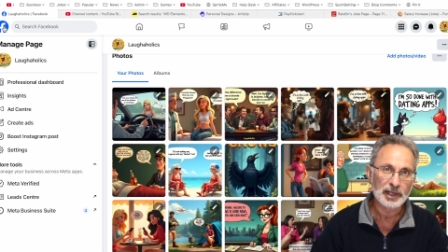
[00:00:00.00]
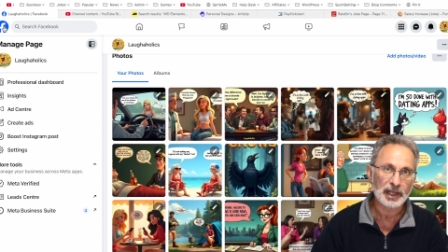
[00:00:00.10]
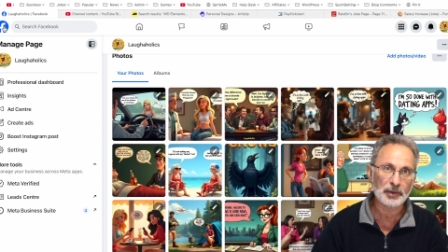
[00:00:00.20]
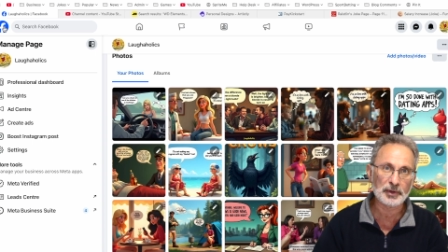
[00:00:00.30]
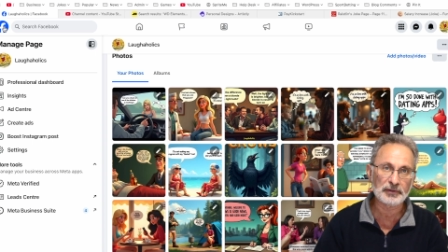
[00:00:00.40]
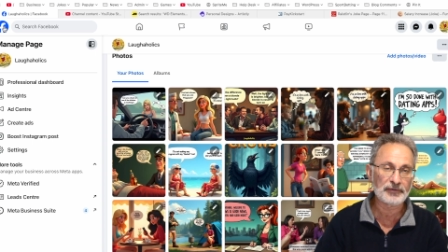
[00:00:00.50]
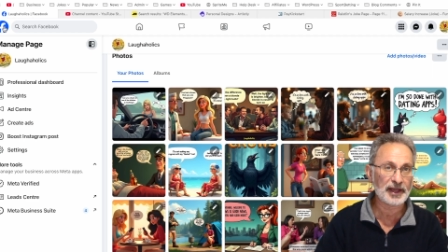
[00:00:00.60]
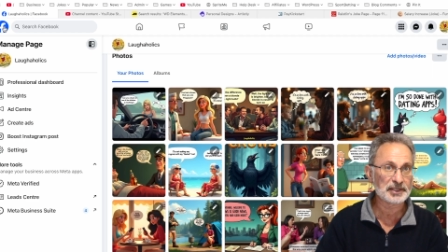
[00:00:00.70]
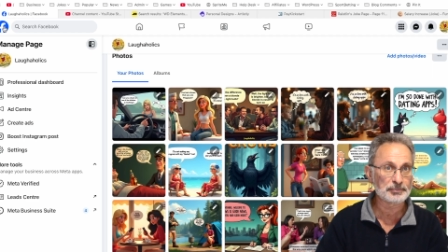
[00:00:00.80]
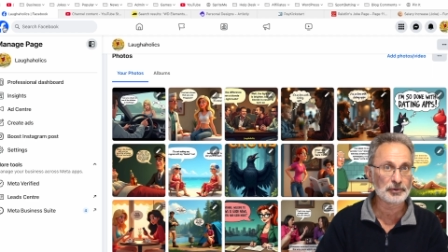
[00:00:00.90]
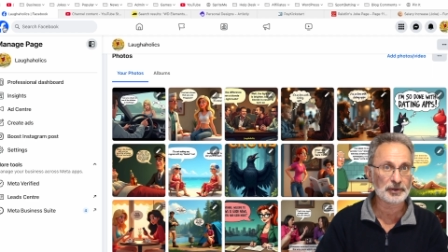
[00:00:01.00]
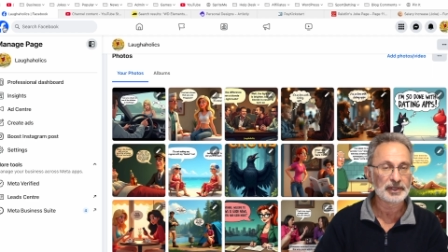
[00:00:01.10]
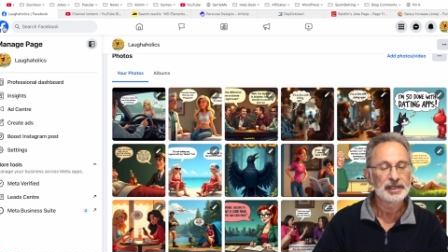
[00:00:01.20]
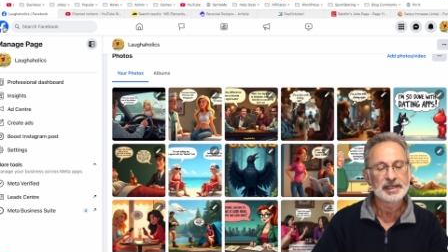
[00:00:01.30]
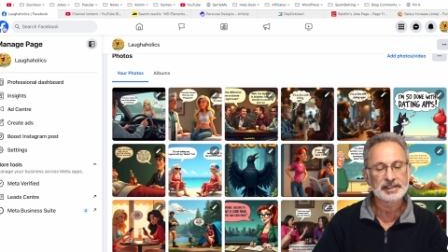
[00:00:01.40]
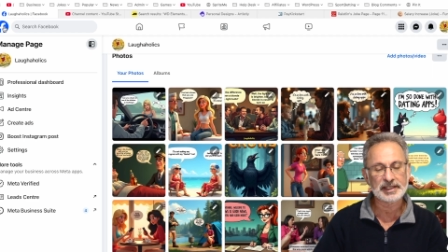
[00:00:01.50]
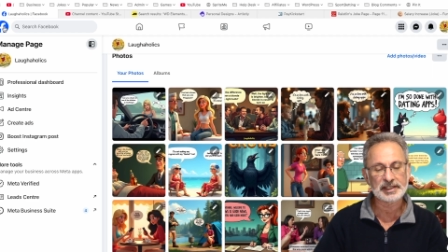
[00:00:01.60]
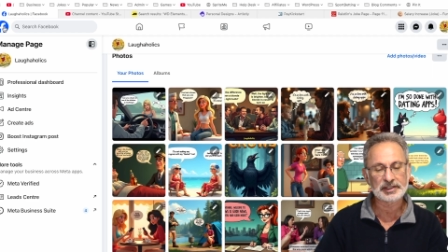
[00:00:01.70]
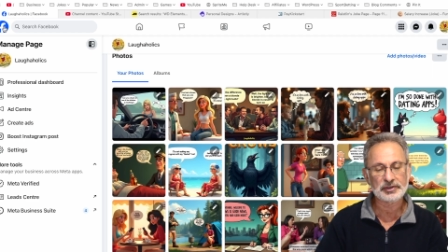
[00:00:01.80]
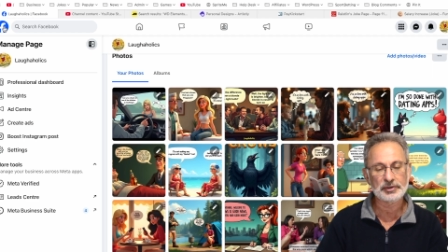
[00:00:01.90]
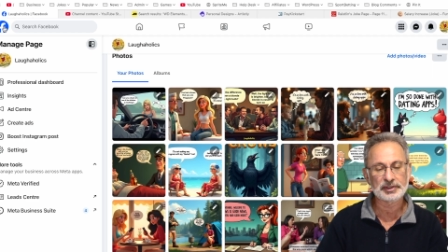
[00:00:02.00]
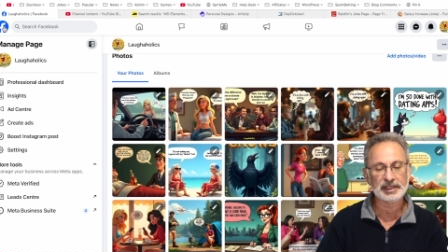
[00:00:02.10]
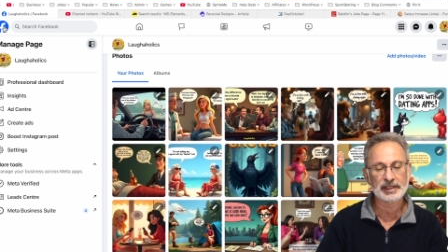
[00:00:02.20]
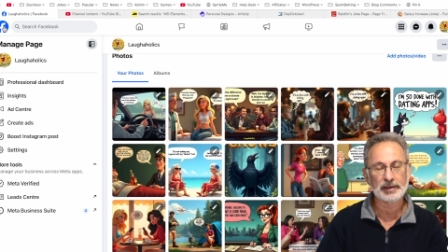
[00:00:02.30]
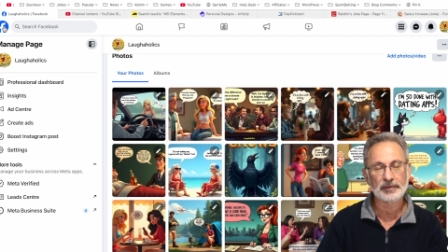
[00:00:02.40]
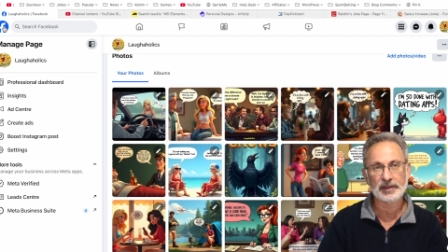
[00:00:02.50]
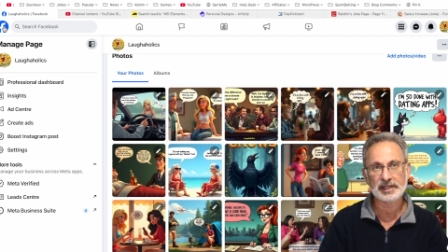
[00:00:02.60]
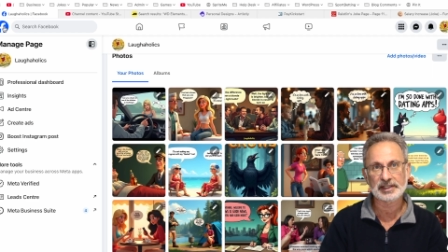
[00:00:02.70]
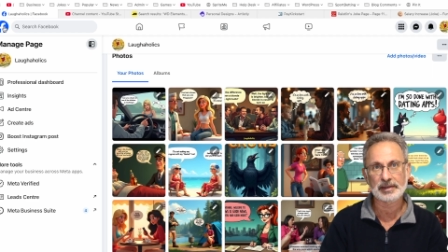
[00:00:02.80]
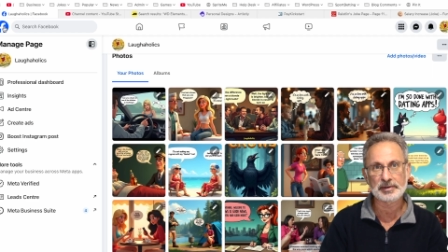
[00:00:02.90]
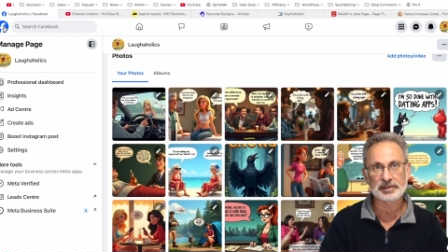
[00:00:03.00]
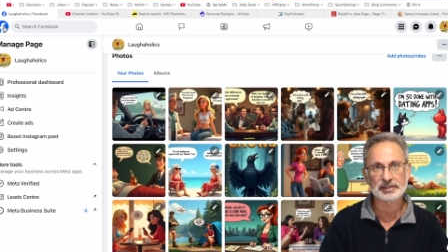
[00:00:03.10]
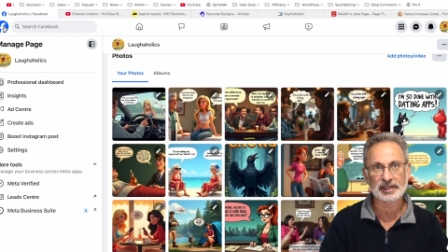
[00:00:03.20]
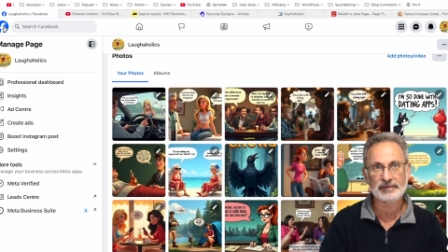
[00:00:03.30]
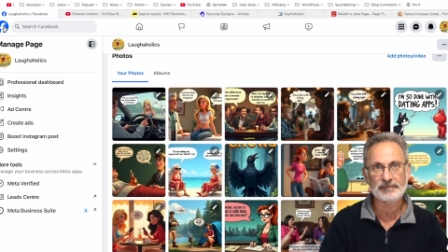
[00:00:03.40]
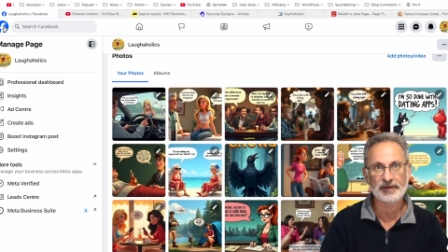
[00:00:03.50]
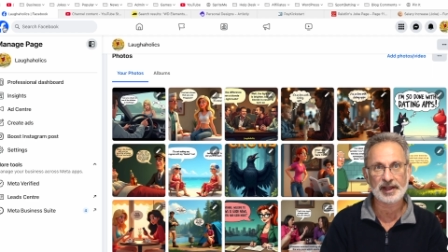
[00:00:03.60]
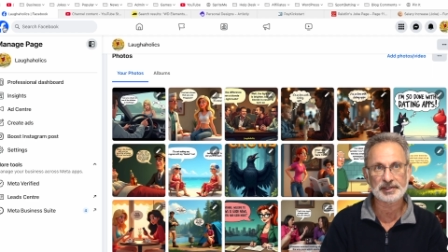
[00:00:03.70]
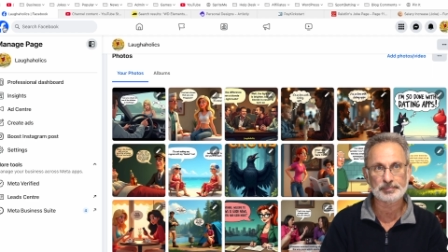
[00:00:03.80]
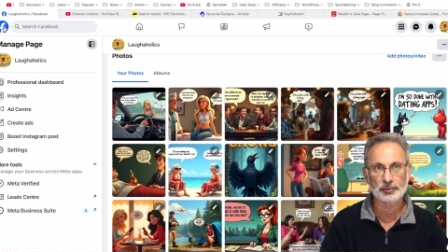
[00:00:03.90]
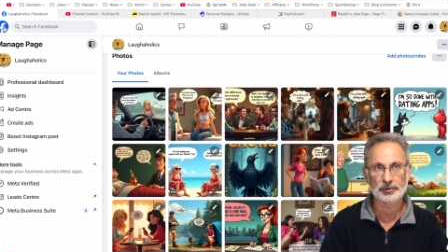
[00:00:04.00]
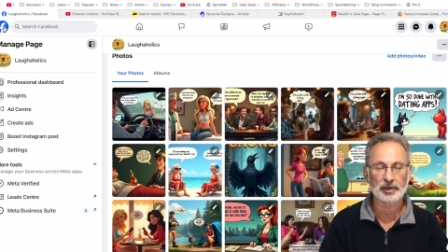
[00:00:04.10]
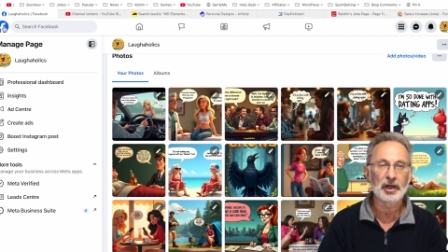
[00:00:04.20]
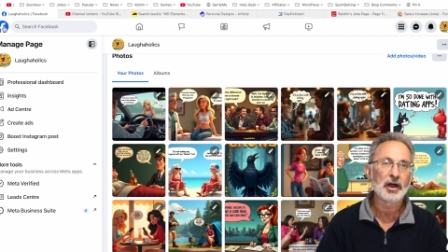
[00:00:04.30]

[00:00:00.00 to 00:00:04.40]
And with Facebook, since using these images in Facebook,